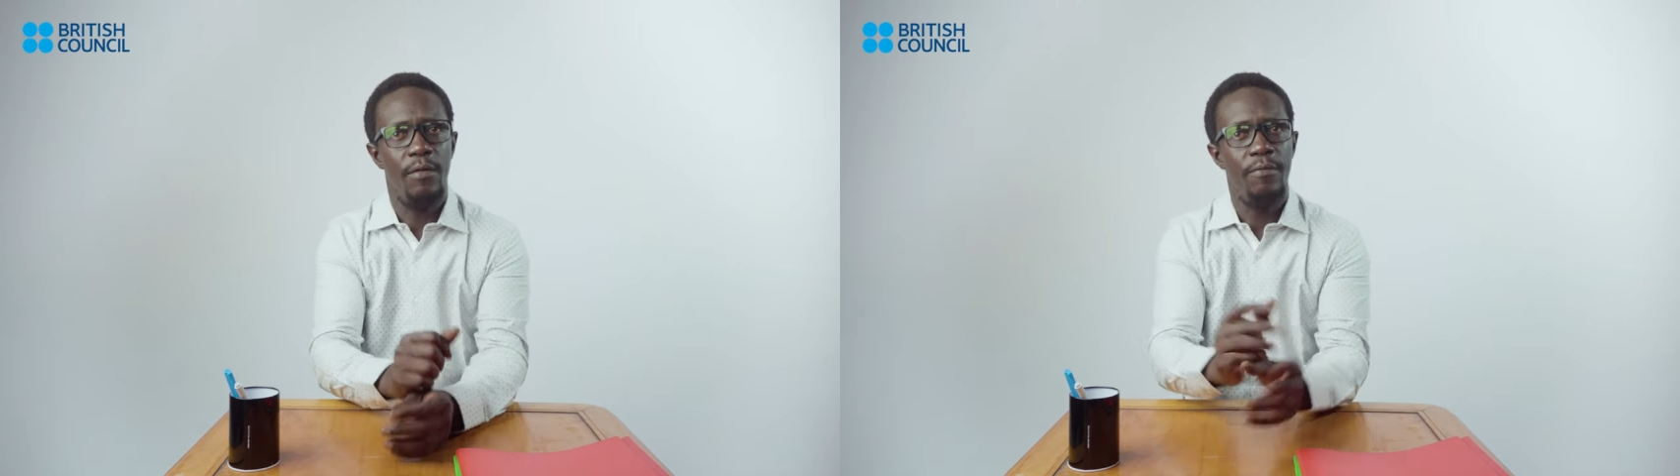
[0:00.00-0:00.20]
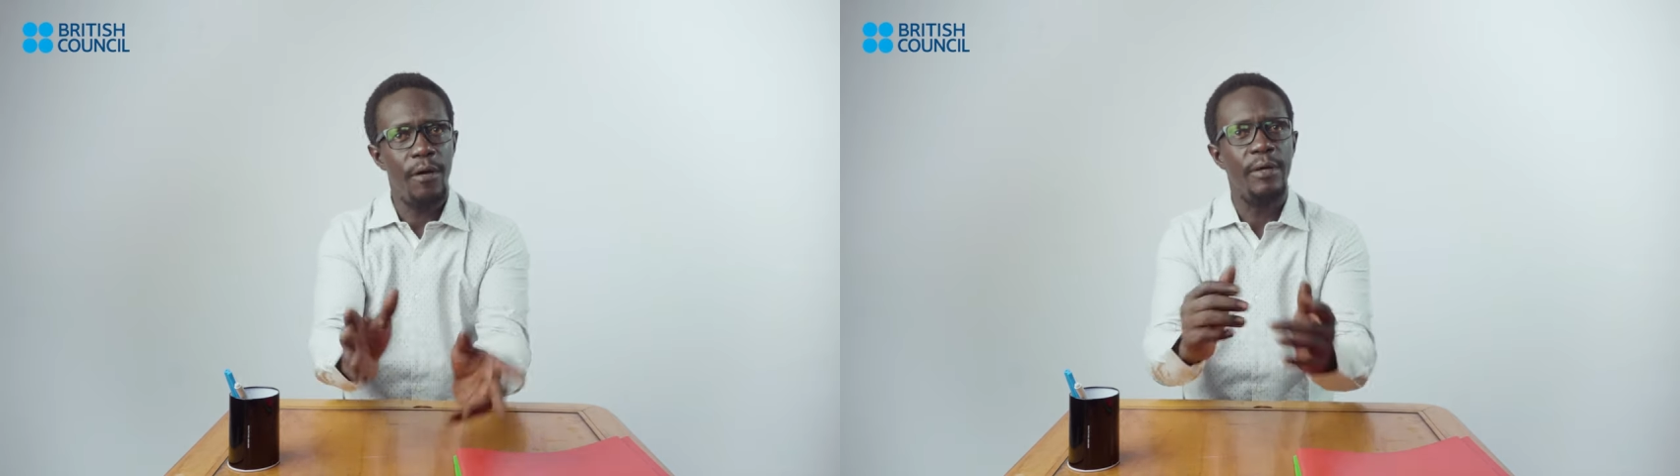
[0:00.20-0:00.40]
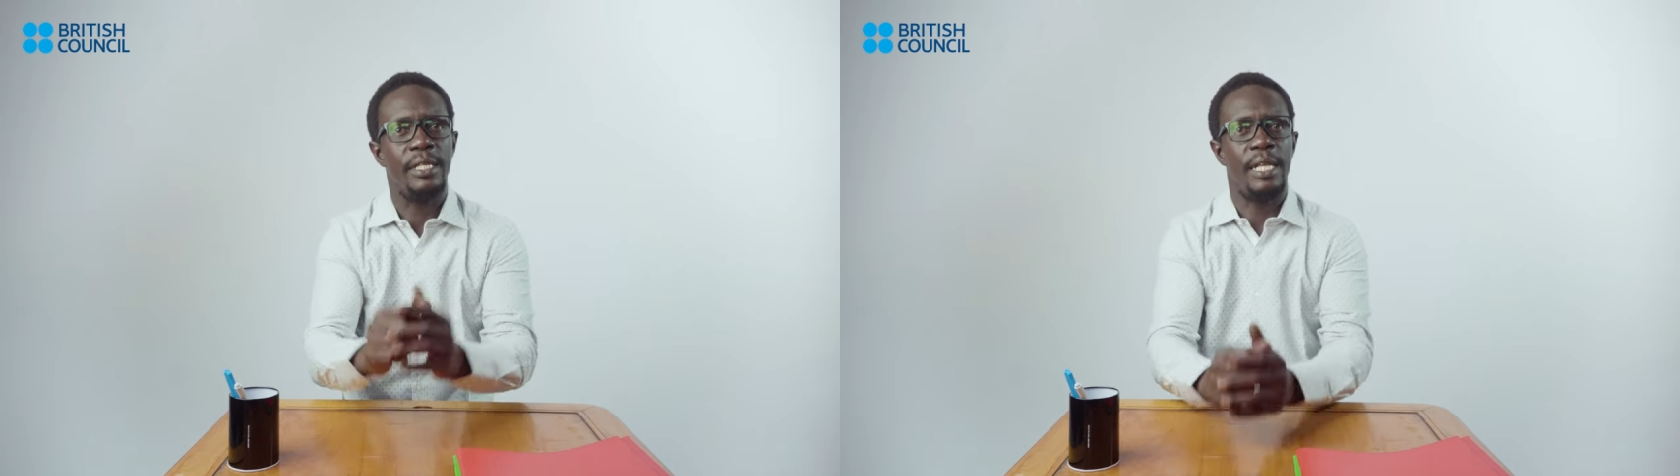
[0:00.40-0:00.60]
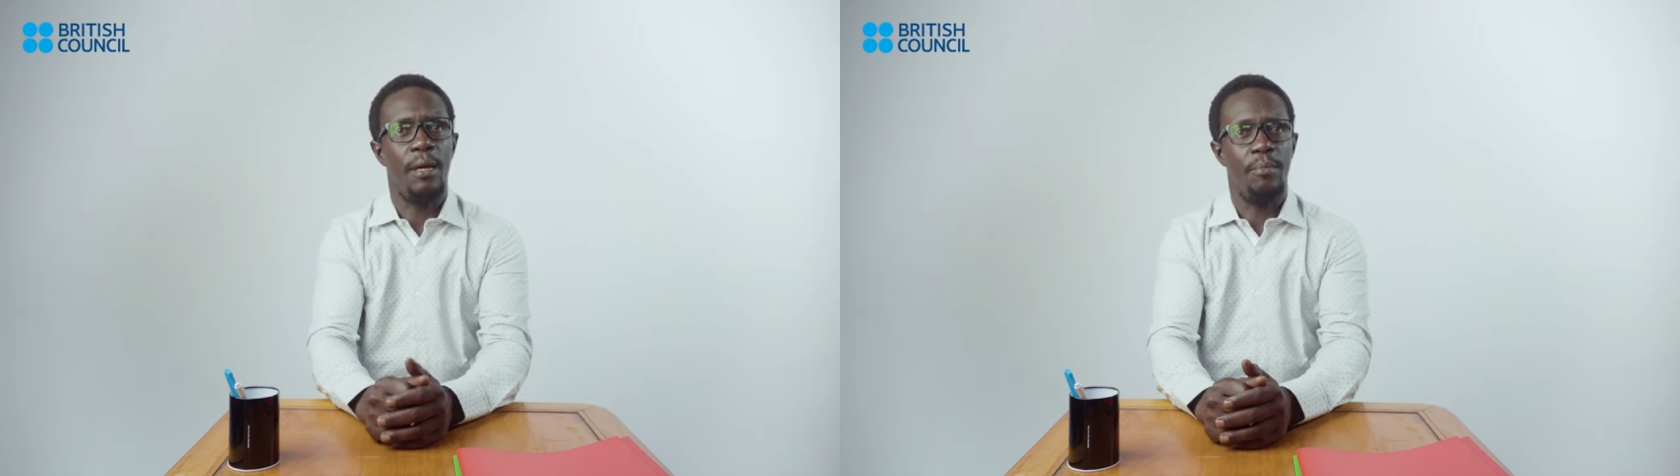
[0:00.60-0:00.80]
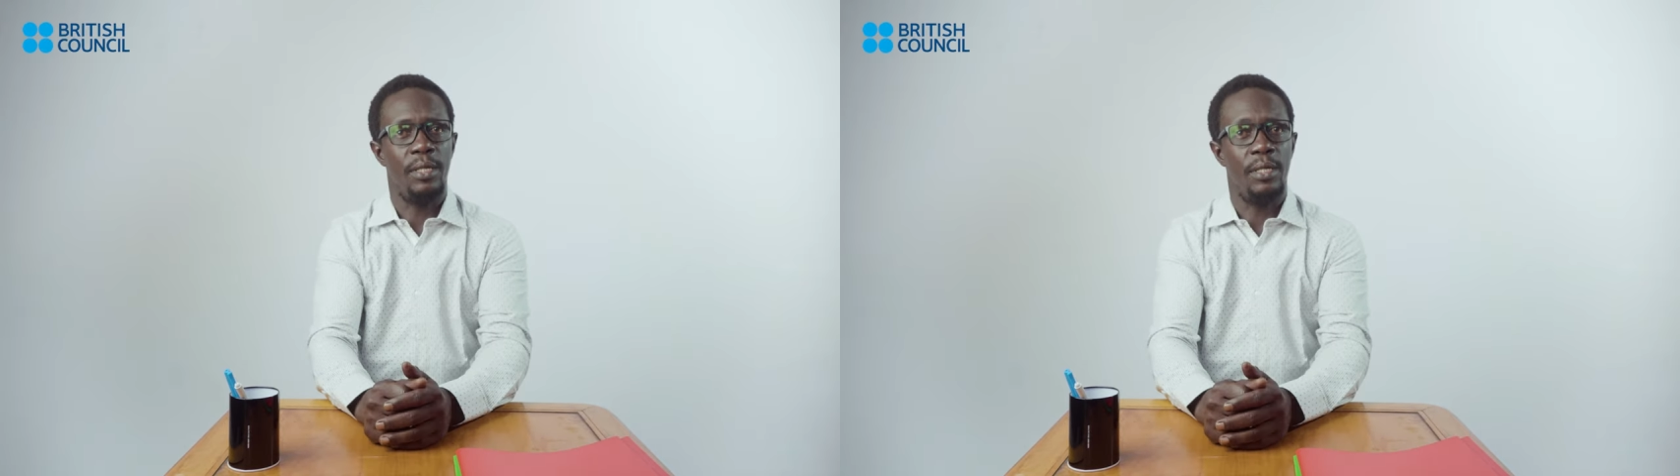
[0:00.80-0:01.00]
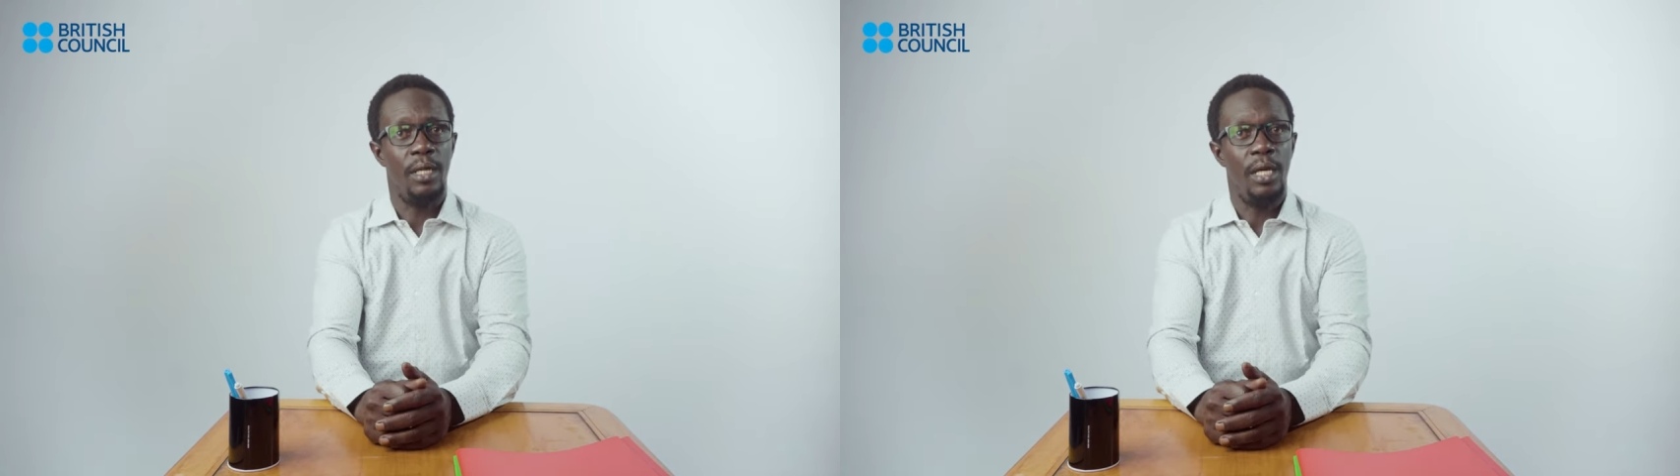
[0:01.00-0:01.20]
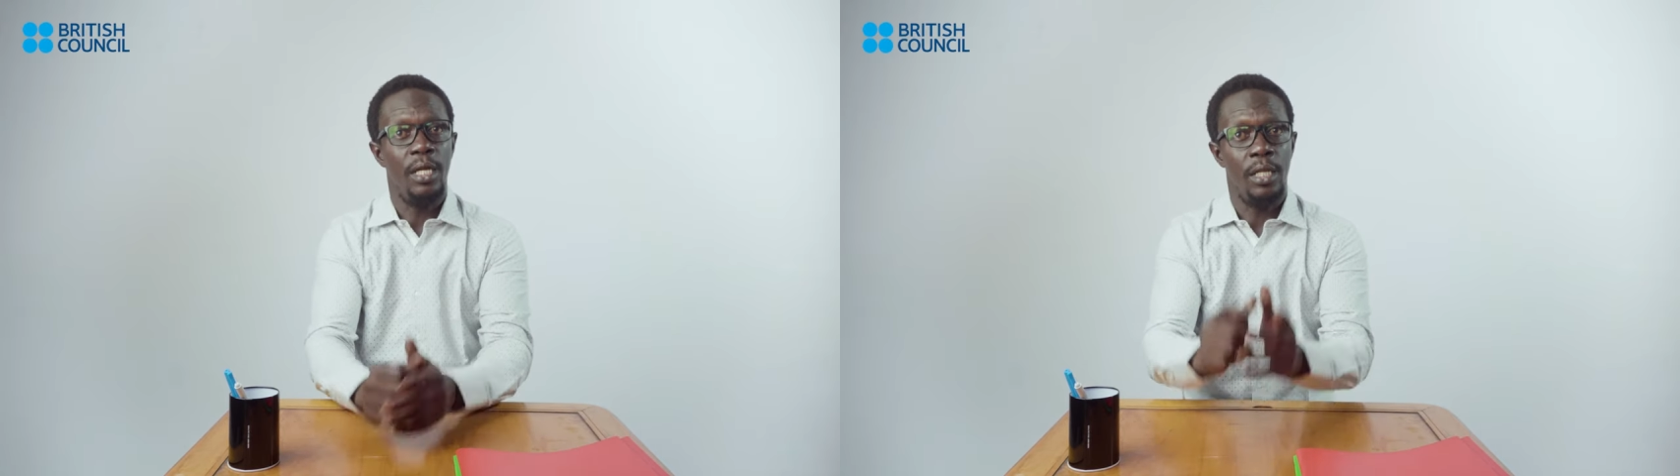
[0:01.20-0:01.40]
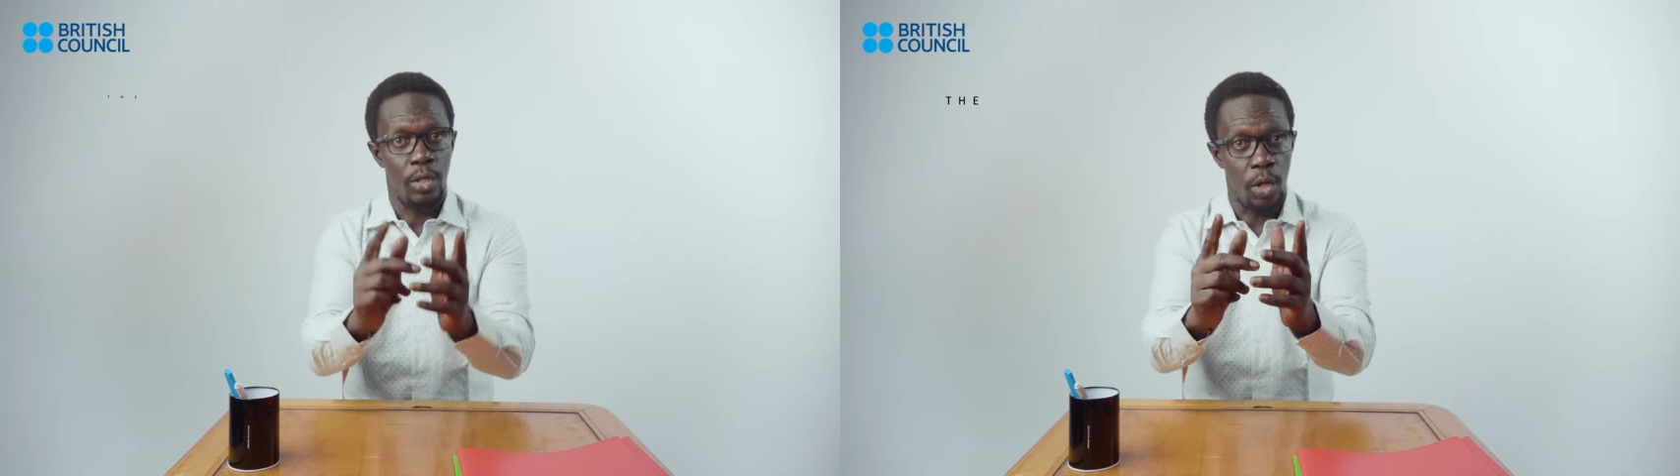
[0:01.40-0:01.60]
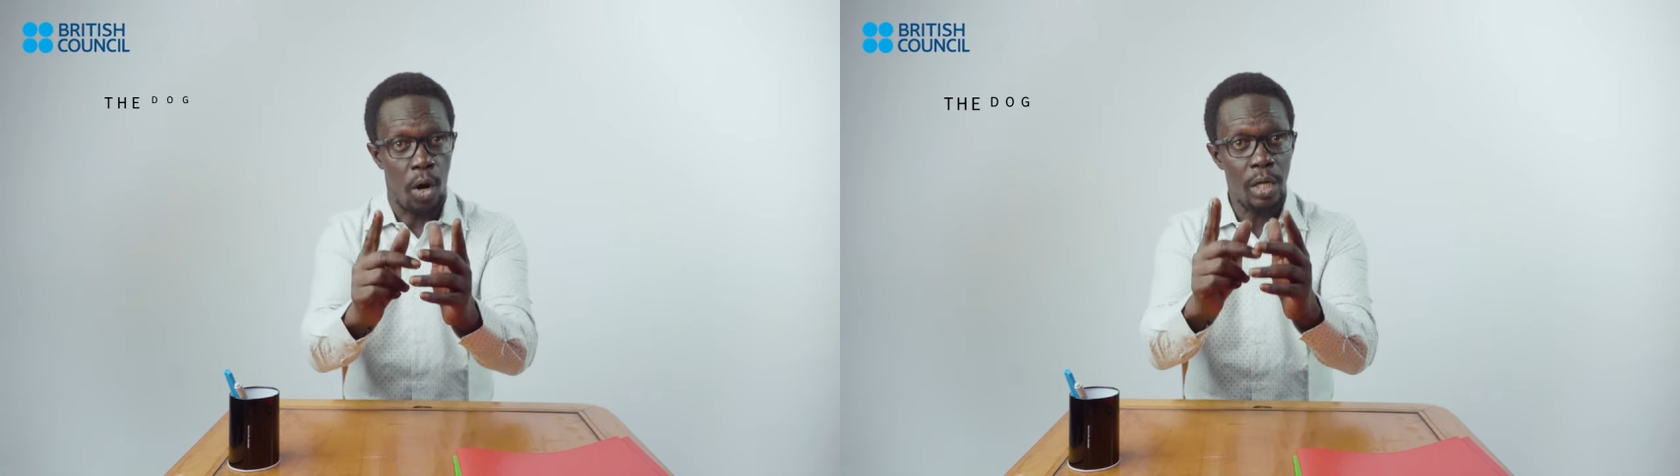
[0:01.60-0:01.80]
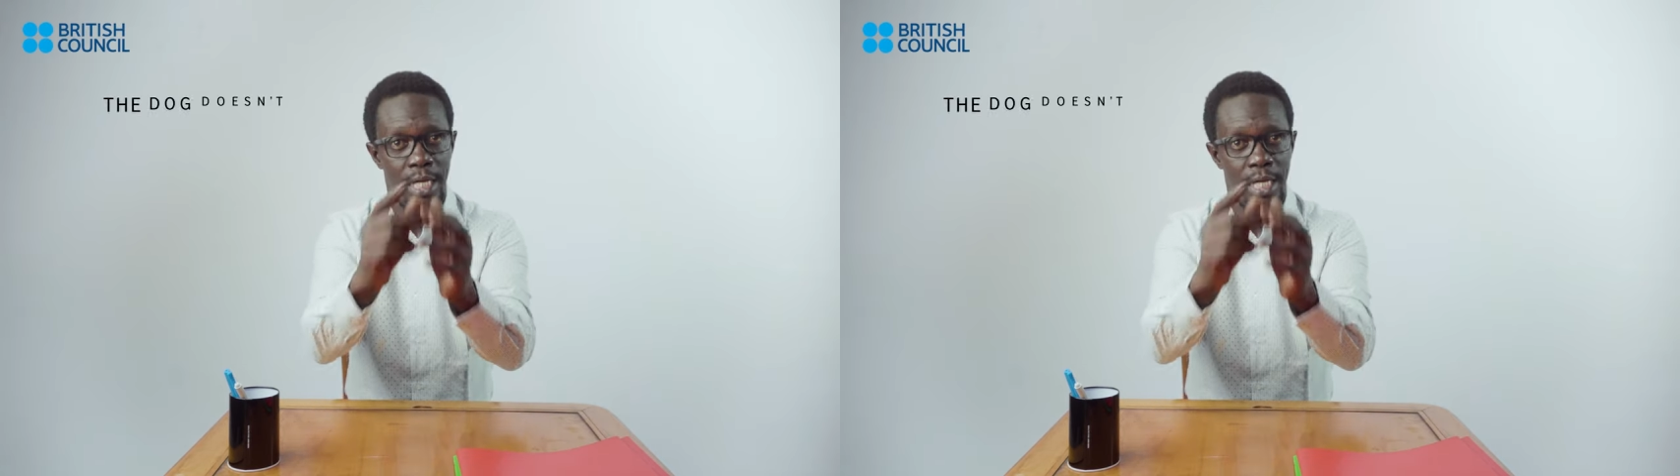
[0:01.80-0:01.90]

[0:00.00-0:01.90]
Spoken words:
For example, the dog